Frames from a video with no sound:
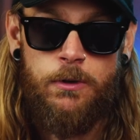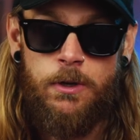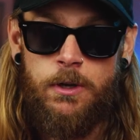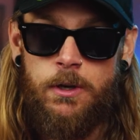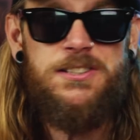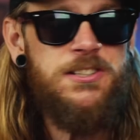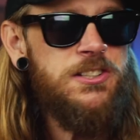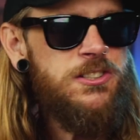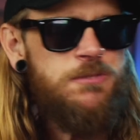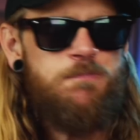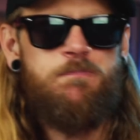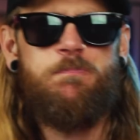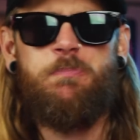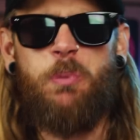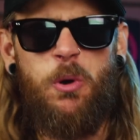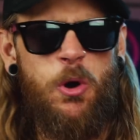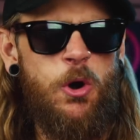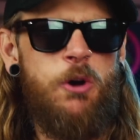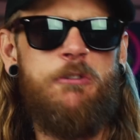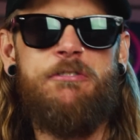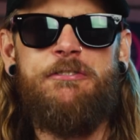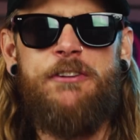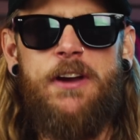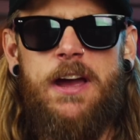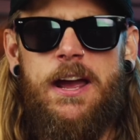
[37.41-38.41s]
This is
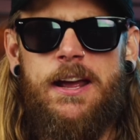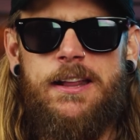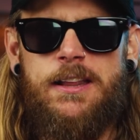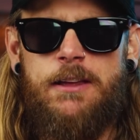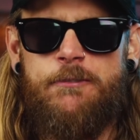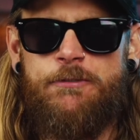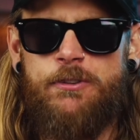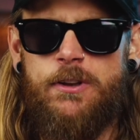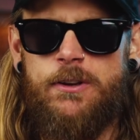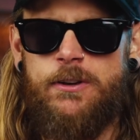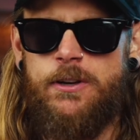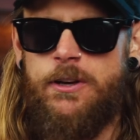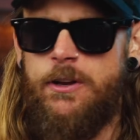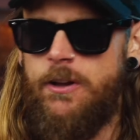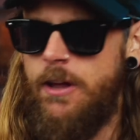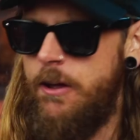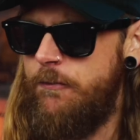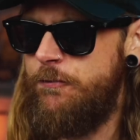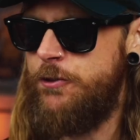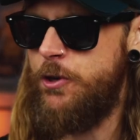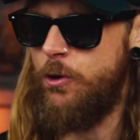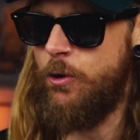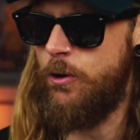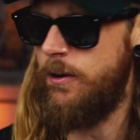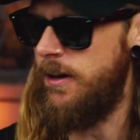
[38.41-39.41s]
perfect if,
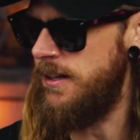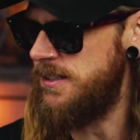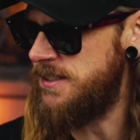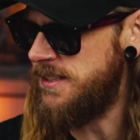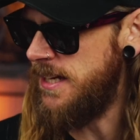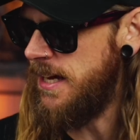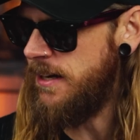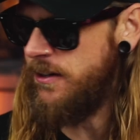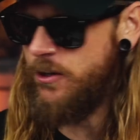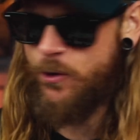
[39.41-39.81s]
if you're, let's say,